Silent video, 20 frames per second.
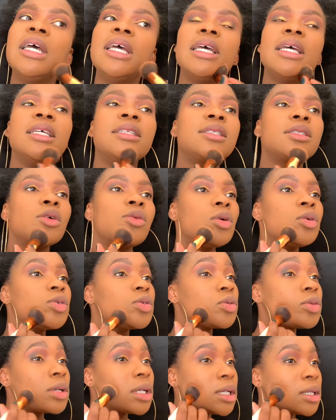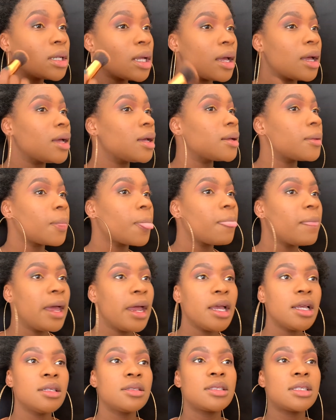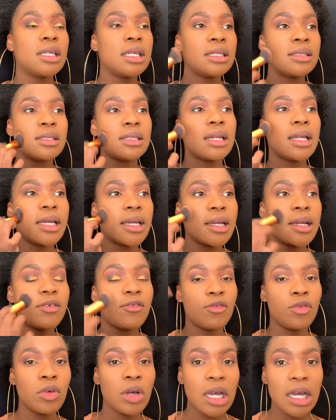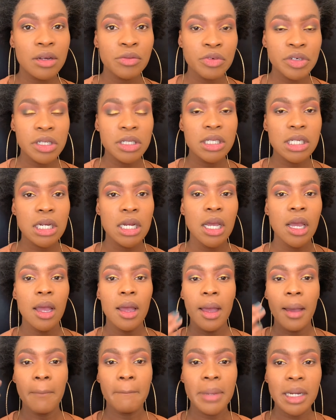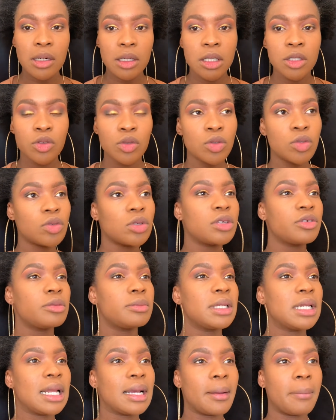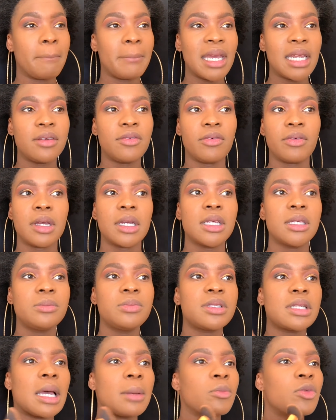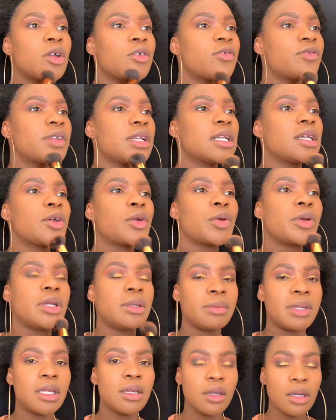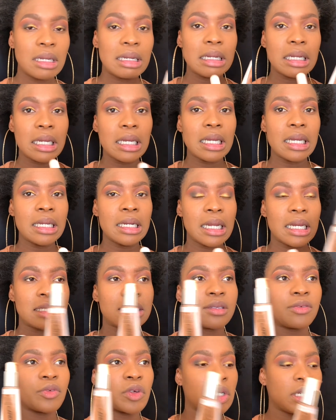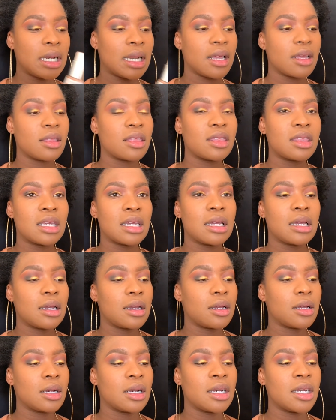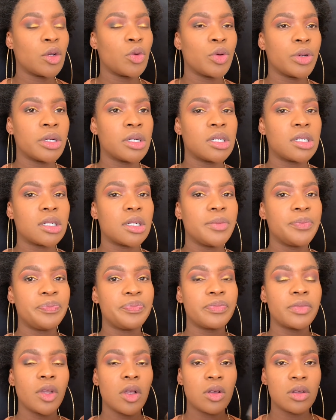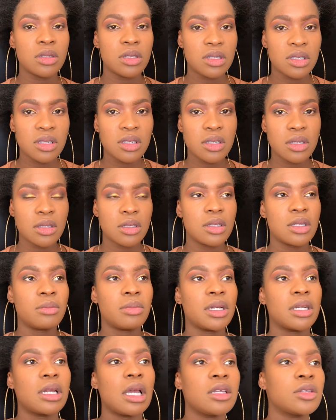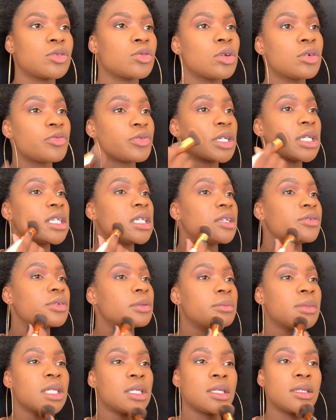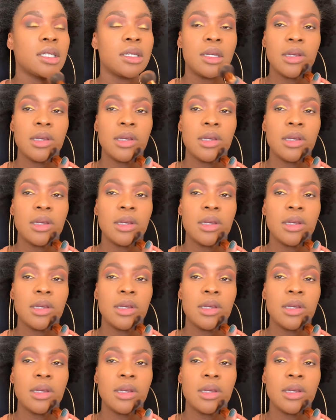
It's also it's like full coverage, but it's also giving me like matte vibes. I'm not feeling creamy. It has a very like thick liquid consistency, but it's not really giving me